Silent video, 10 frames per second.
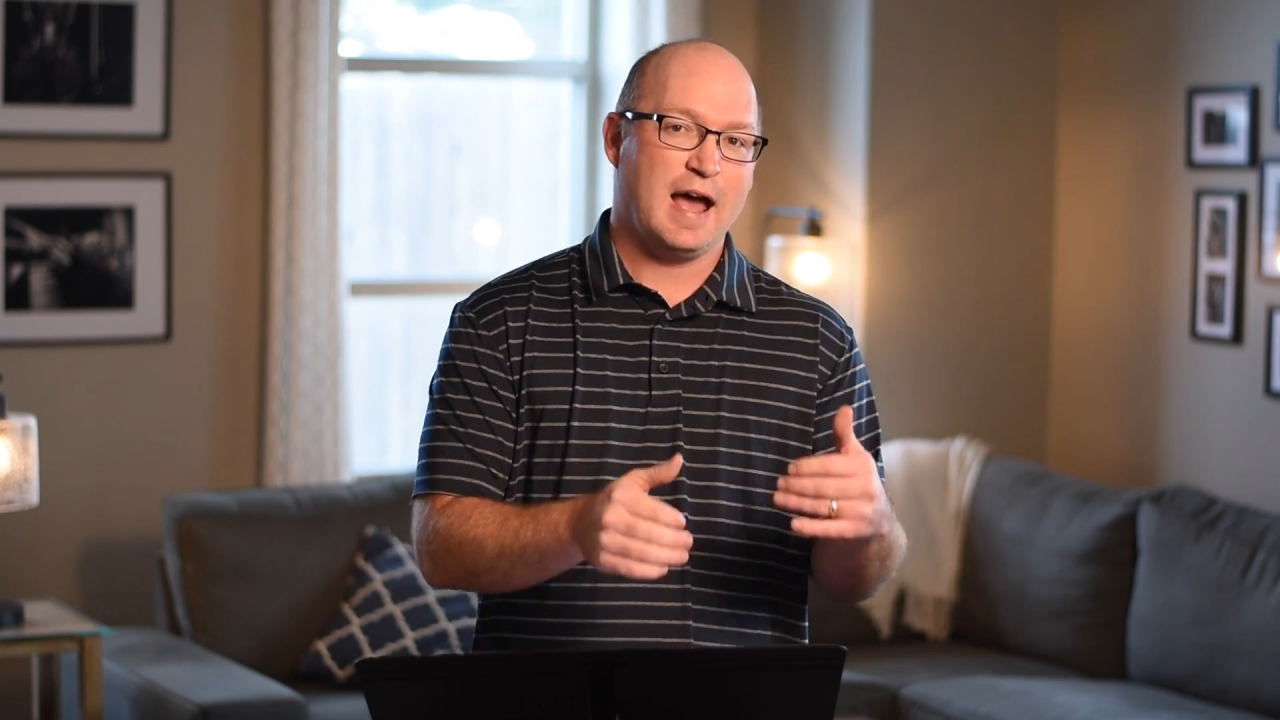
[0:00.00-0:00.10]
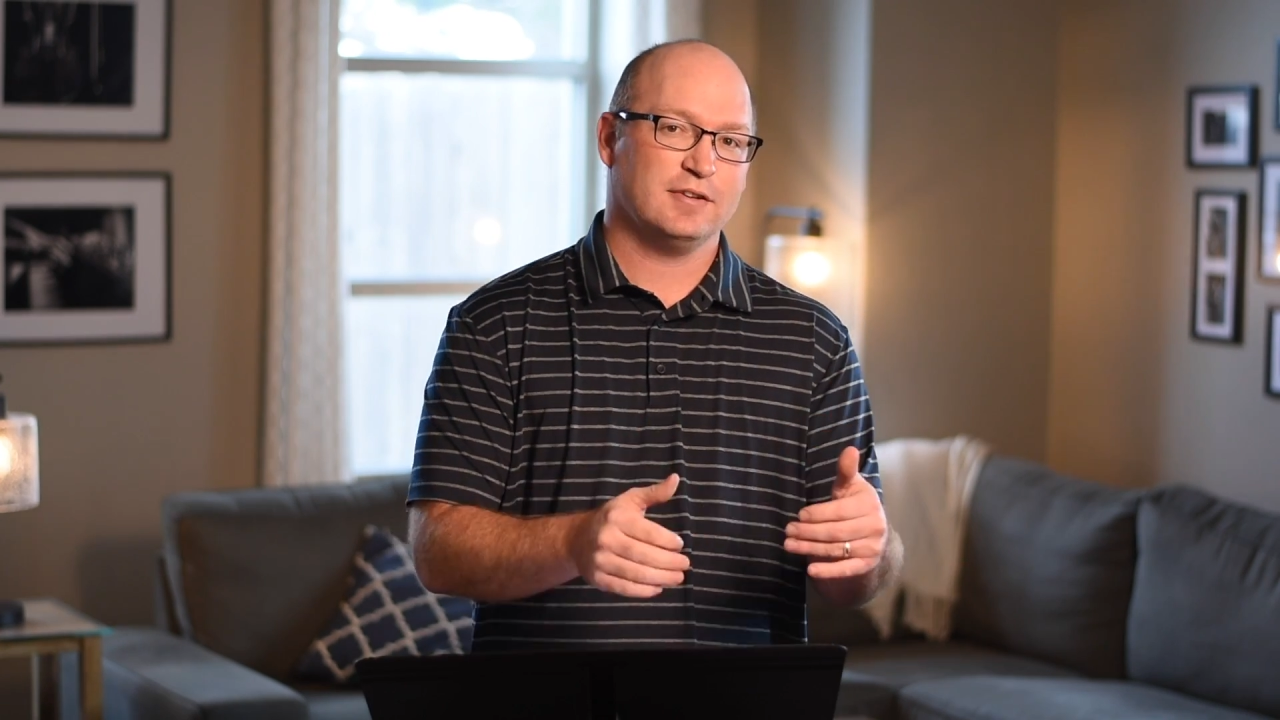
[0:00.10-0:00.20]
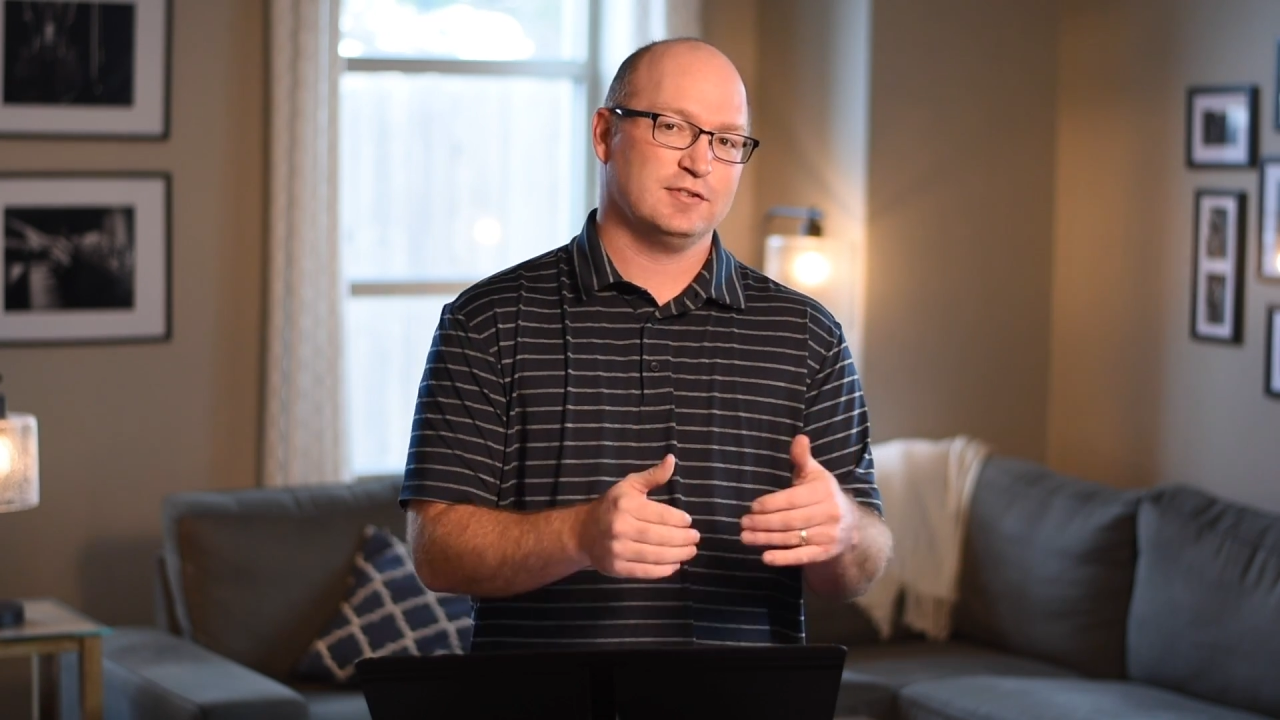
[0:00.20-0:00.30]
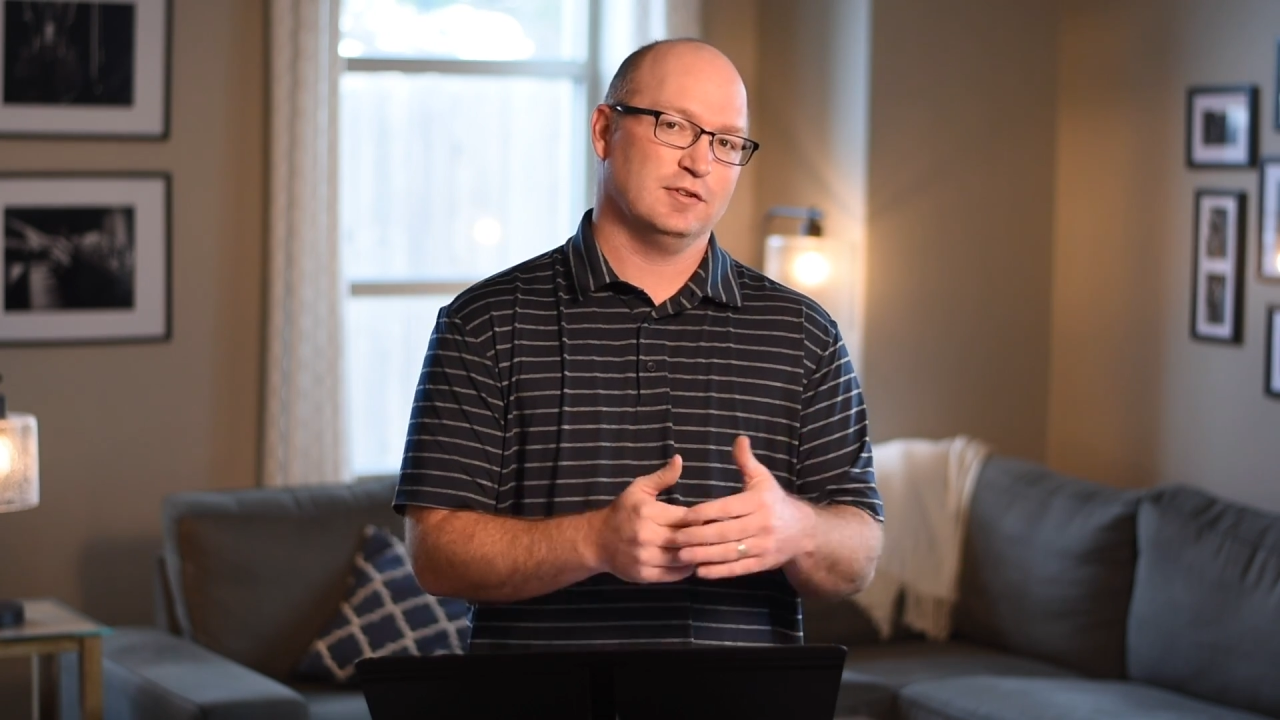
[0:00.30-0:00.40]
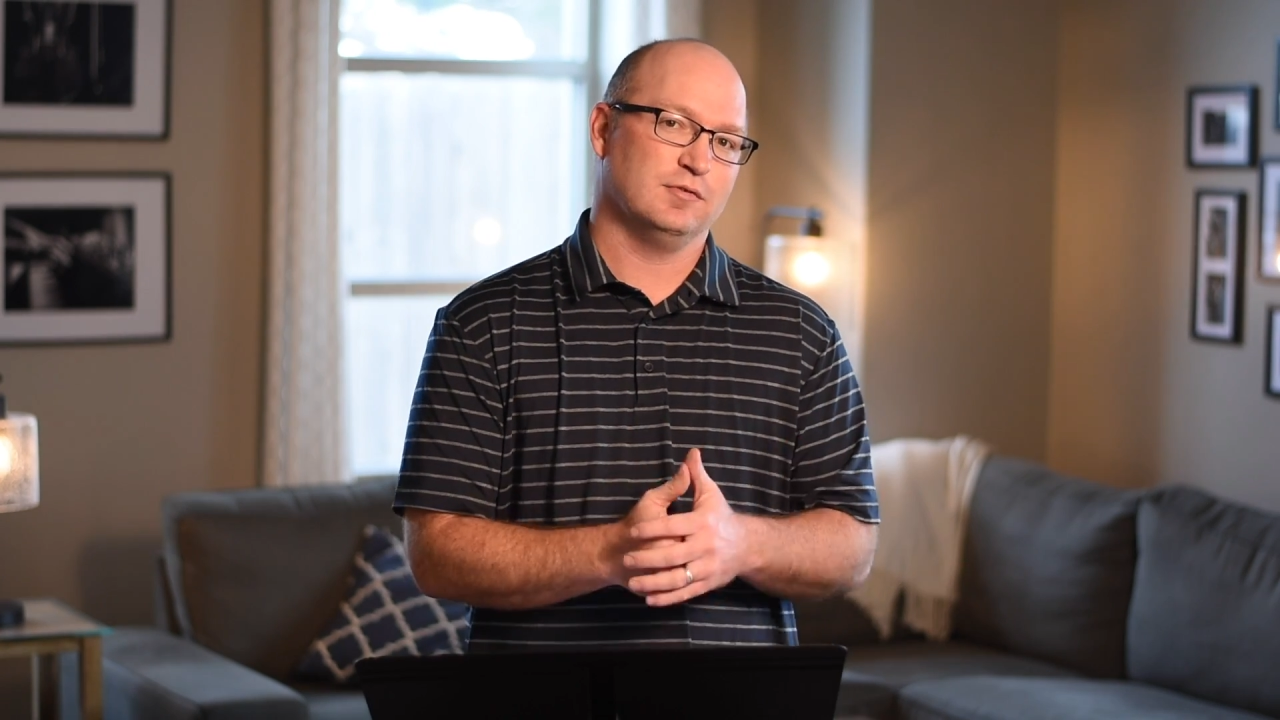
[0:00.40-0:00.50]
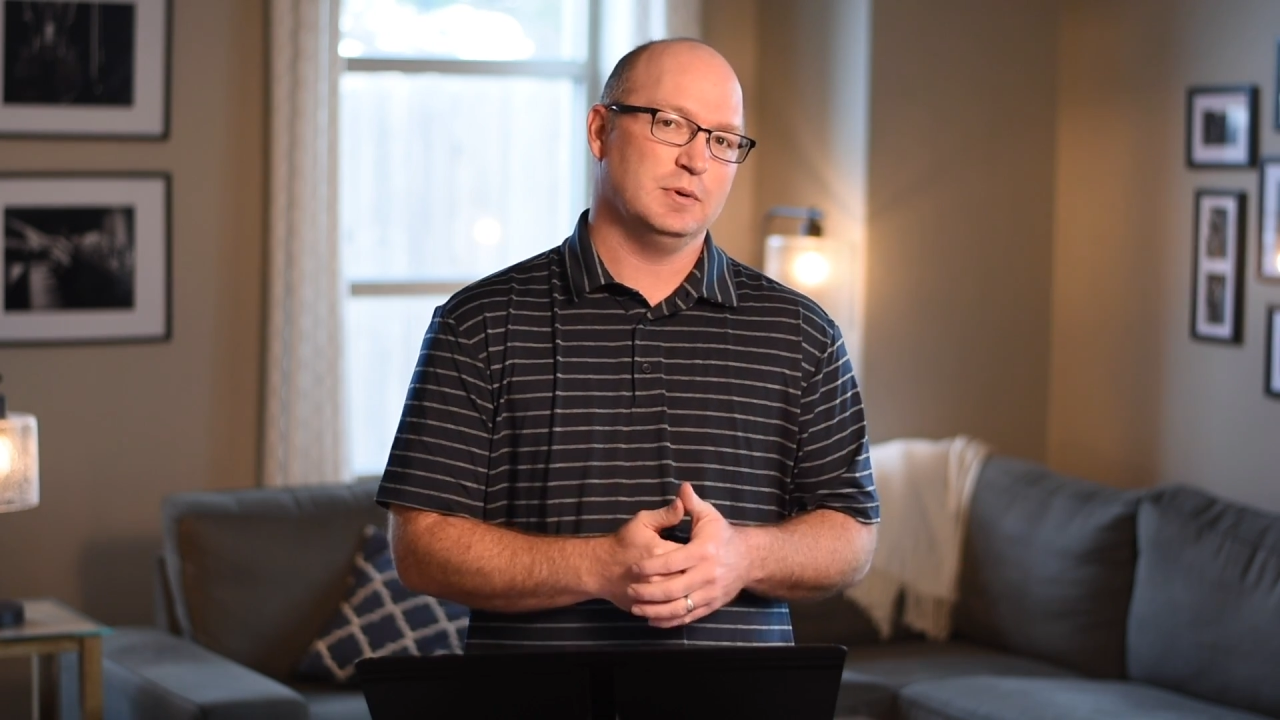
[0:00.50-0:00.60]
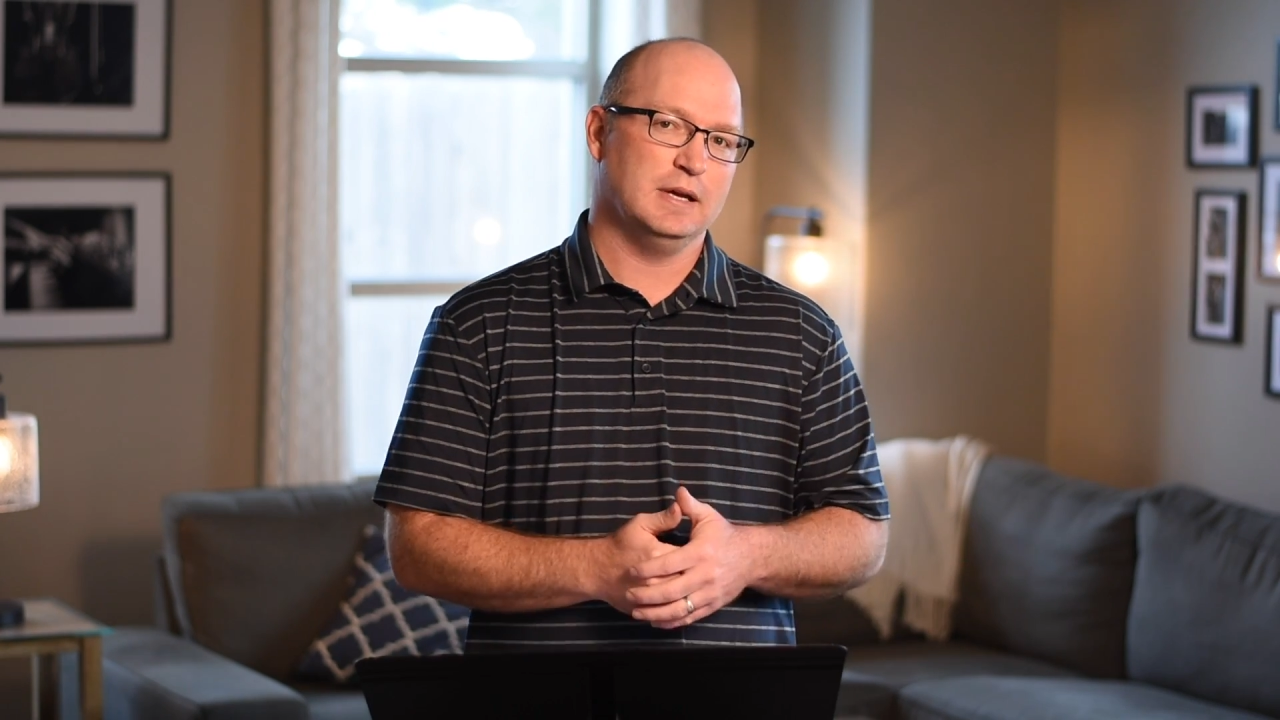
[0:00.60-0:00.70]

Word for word: asked of